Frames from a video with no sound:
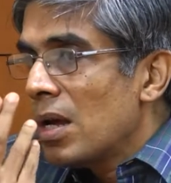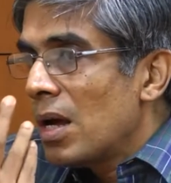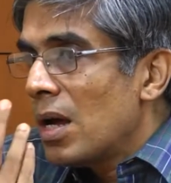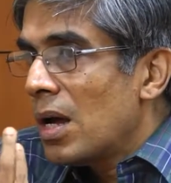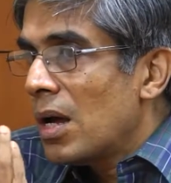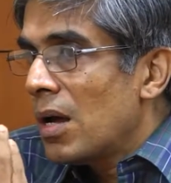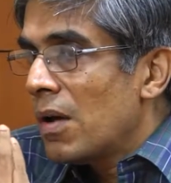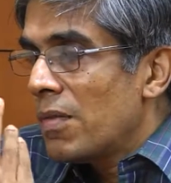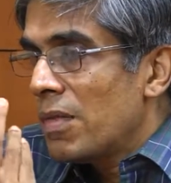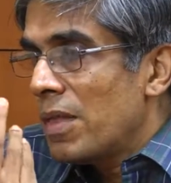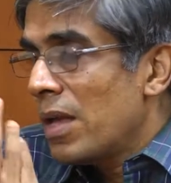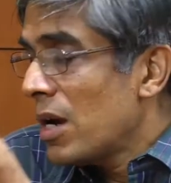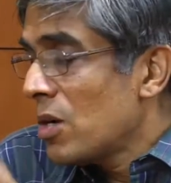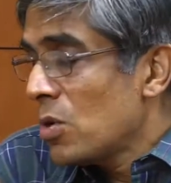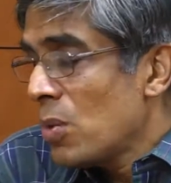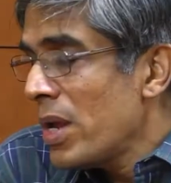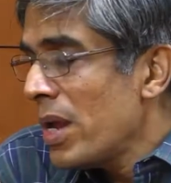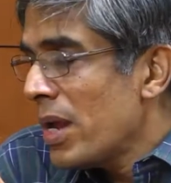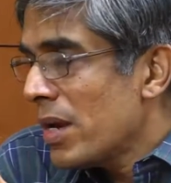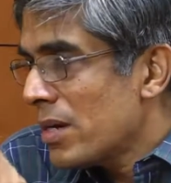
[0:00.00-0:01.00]
They are
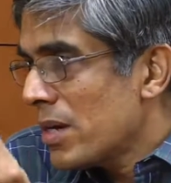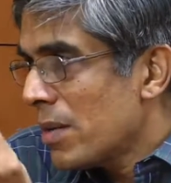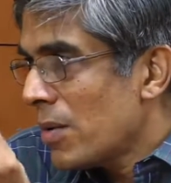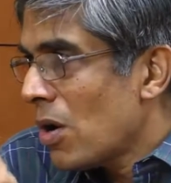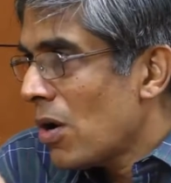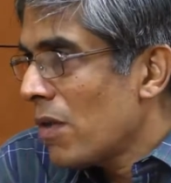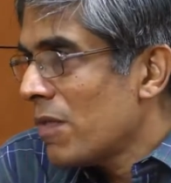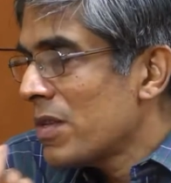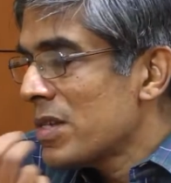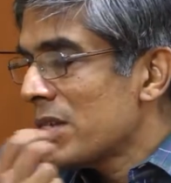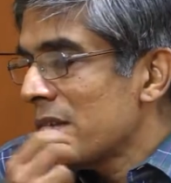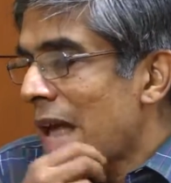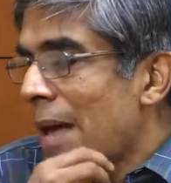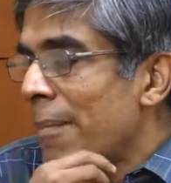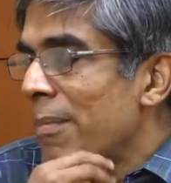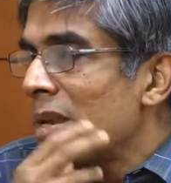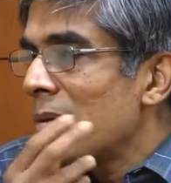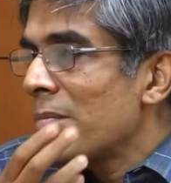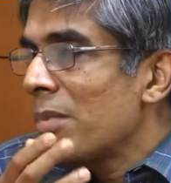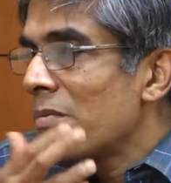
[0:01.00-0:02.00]
doing it, and all of this is
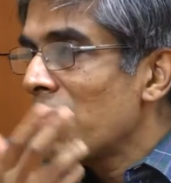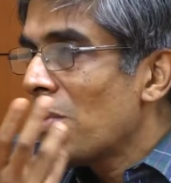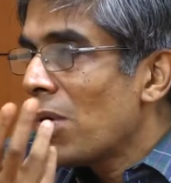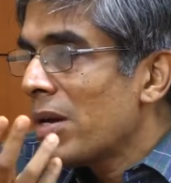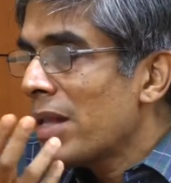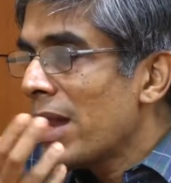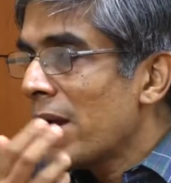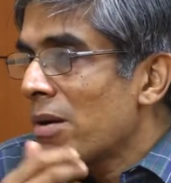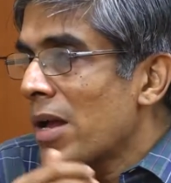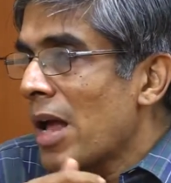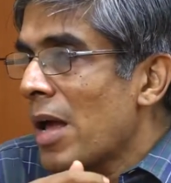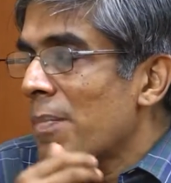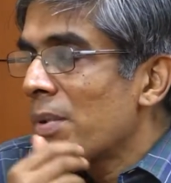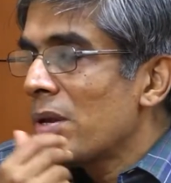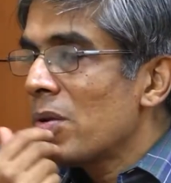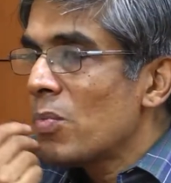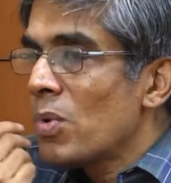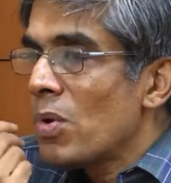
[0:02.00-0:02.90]
happening, but we want that to happen.